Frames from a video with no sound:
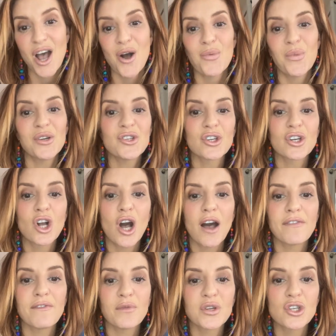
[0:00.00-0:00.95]
What's your
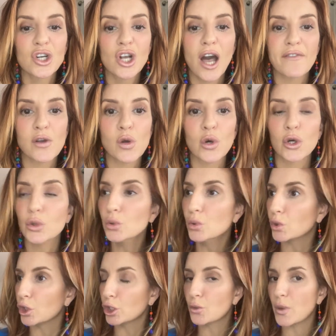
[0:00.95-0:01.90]
coffee order?
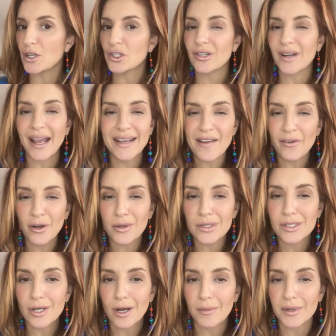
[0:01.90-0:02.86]
Ooh, good question. I never go to
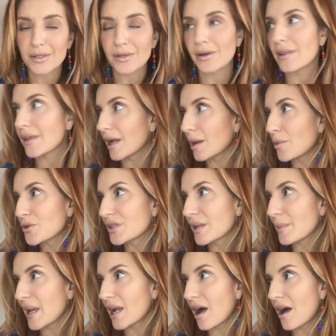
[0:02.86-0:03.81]
Starbucks or anything. I mostly
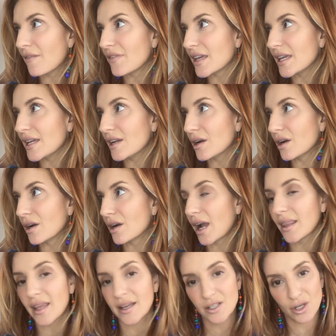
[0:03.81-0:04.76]
make coffee here. I
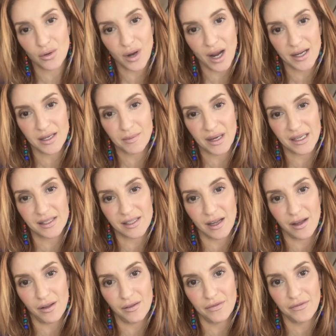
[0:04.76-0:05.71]
like to grind it
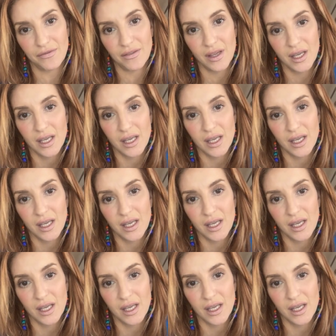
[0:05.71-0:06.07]
myself.